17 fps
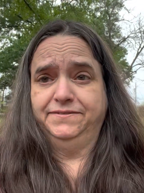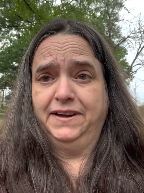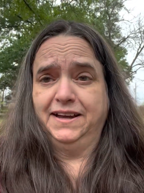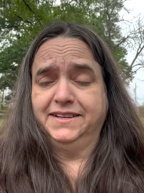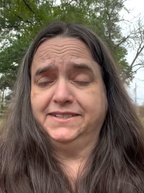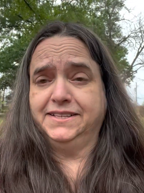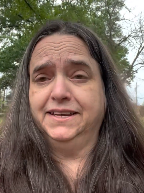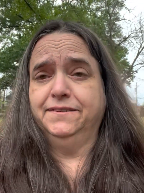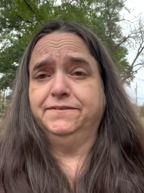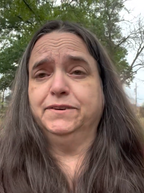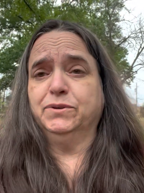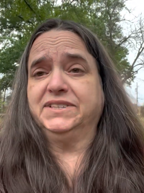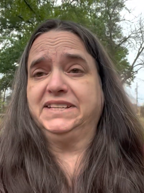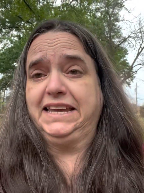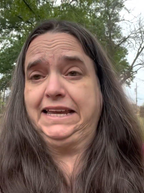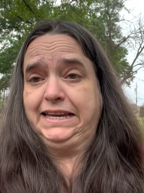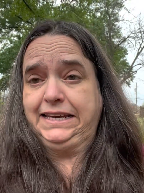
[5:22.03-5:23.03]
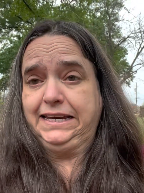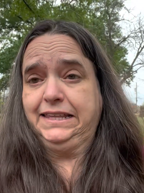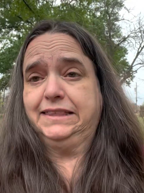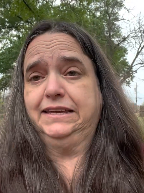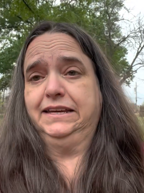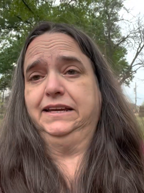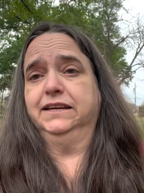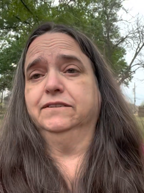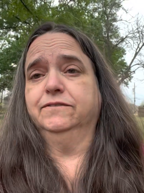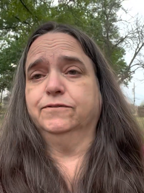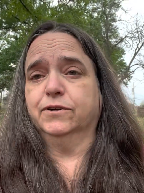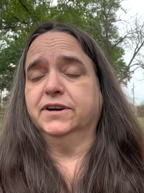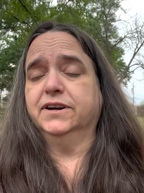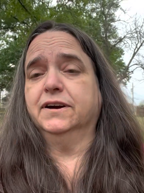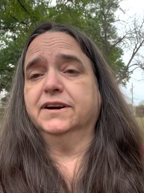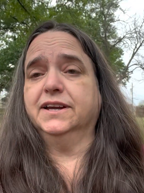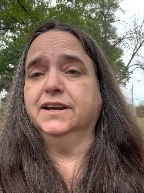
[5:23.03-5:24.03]
see if there was anything for
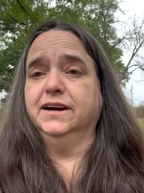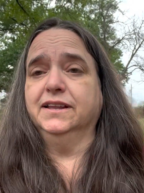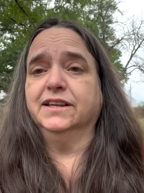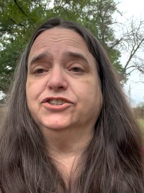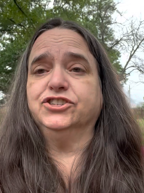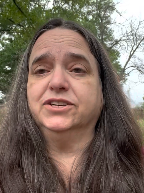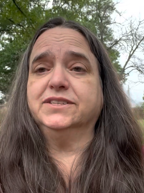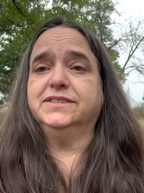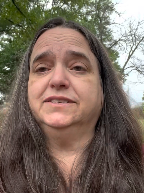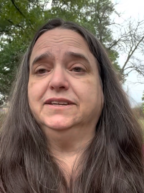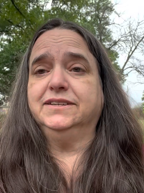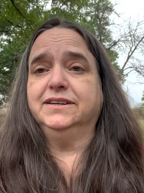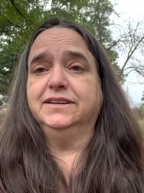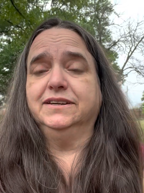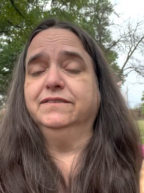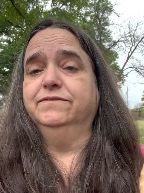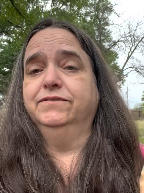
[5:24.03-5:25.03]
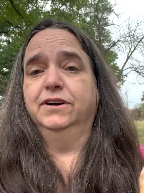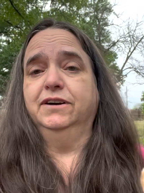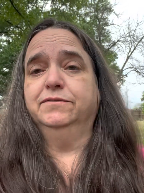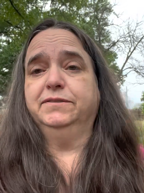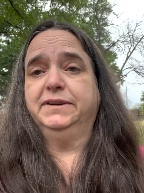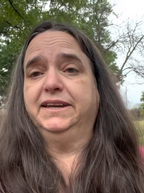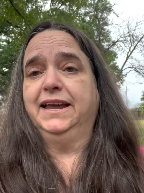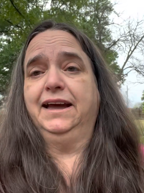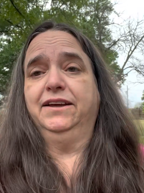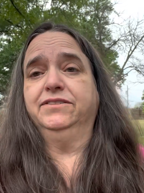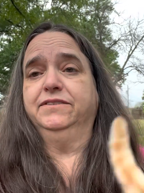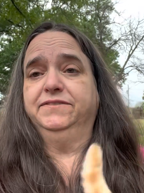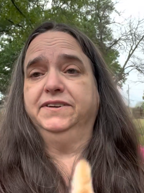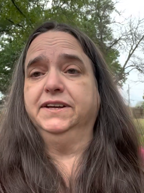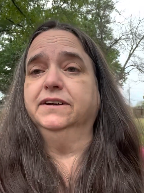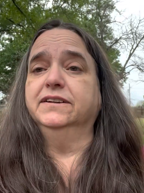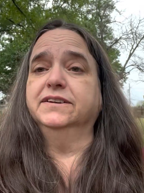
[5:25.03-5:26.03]
an archaeologist that didn't involve being out in the
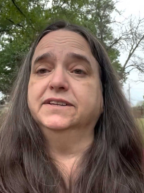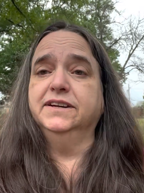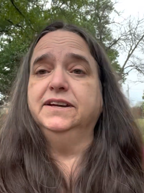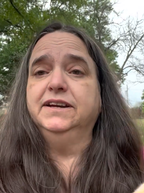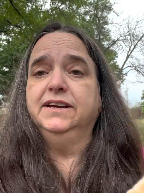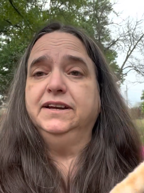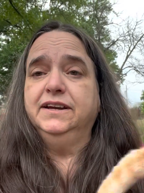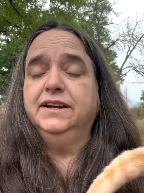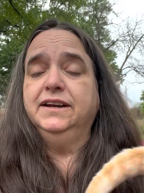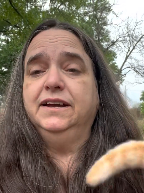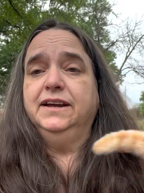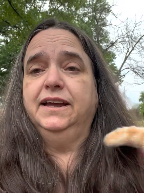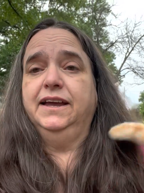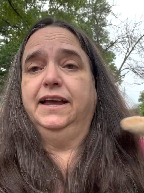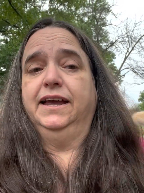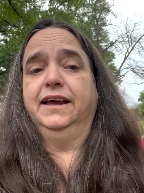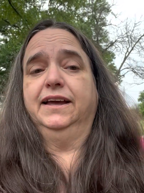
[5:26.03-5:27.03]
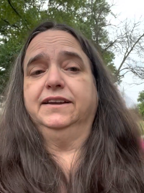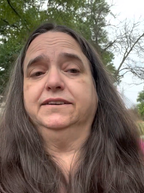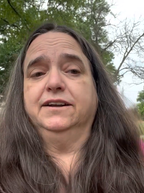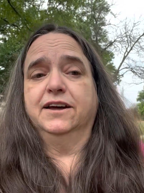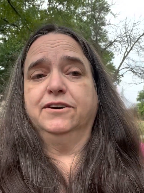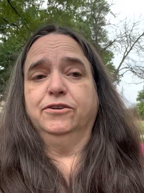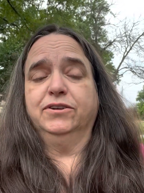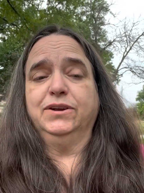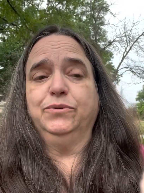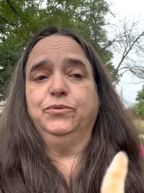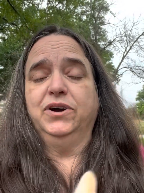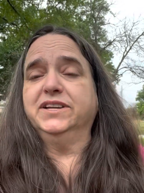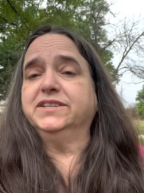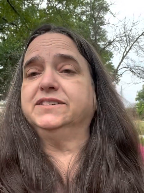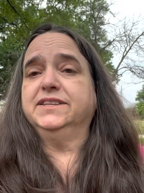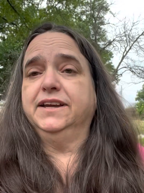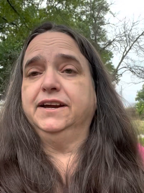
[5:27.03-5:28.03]
field. And not only
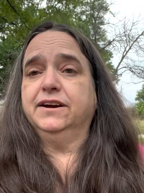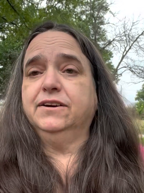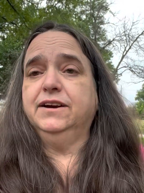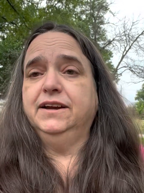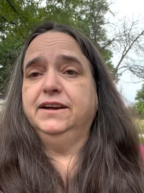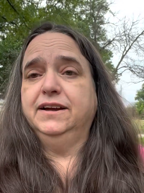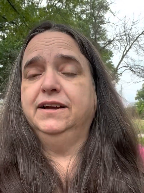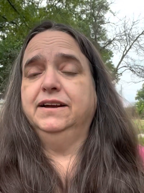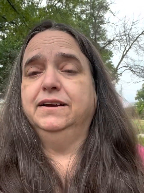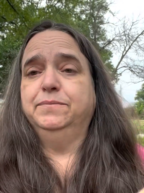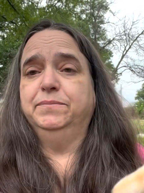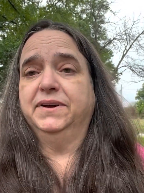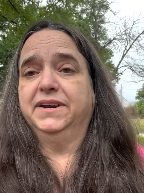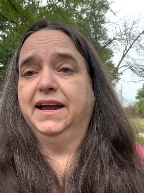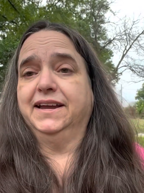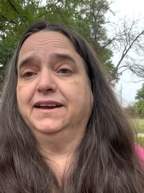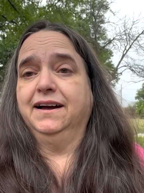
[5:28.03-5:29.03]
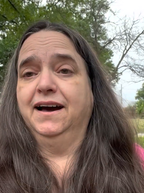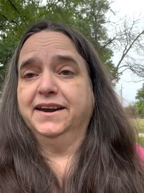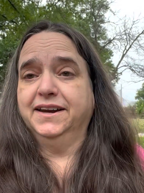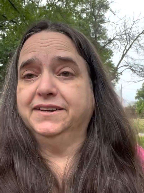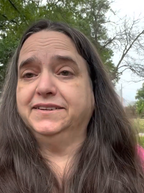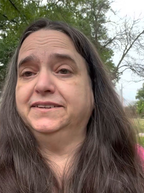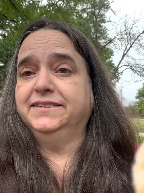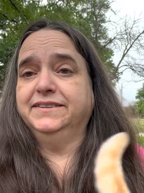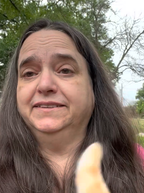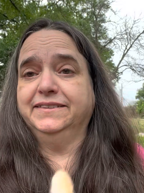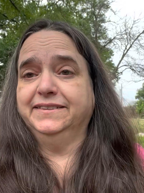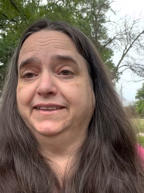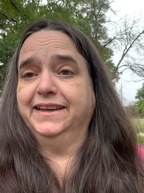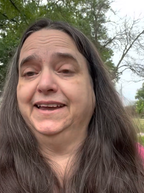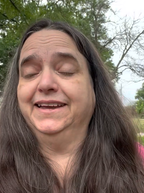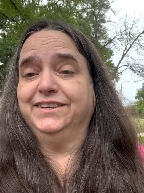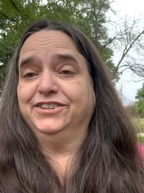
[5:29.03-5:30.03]
was there, but I got it.
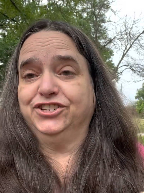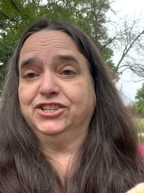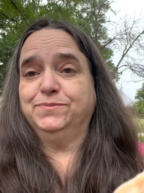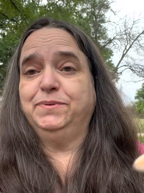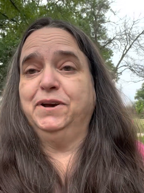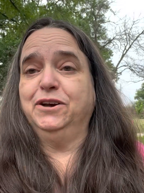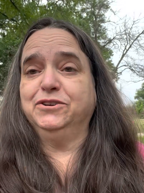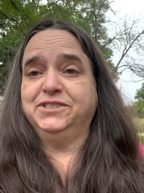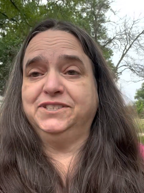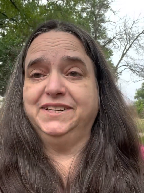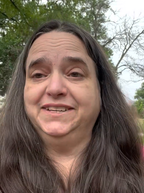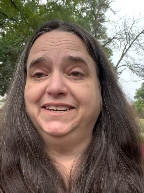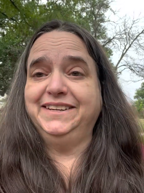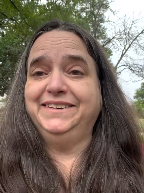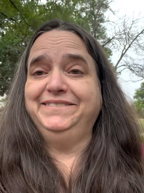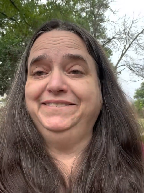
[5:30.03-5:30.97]
They had just posted it